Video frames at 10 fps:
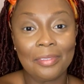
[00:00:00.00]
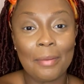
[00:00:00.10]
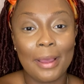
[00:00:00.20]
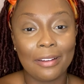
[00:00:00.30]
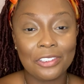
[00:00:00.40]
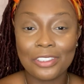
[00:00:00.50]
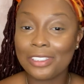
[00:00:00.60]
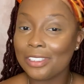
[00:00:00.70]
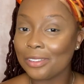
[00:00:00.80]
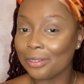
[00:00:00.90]

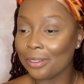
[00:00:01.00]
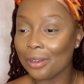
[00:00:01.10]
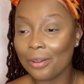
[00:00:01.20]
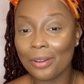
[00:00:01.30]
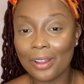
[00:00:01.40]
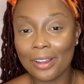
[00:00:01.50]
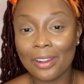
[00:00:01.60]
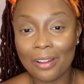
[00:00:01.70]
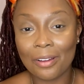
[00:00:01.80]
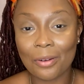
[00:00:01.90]
Boundaries will go a
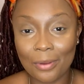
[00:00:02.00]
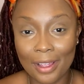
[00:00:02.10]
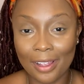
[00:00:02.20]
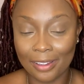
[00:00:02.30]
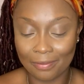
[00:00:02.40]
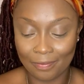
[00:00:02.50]
long way.